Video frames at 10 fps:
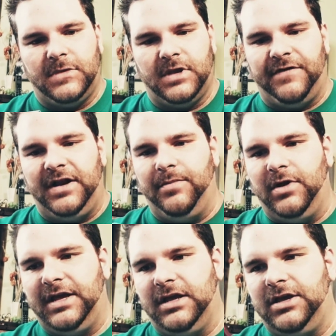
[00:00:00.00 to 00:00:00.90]
If
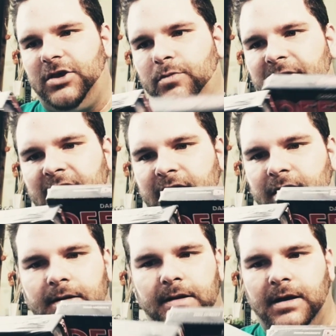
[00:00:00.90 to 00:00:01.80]
anybody can cue me
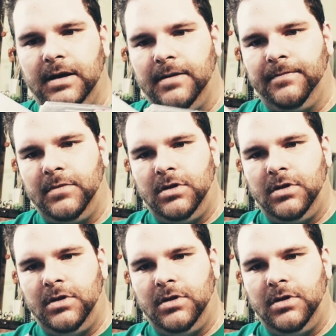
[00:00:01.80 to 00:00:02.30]
in.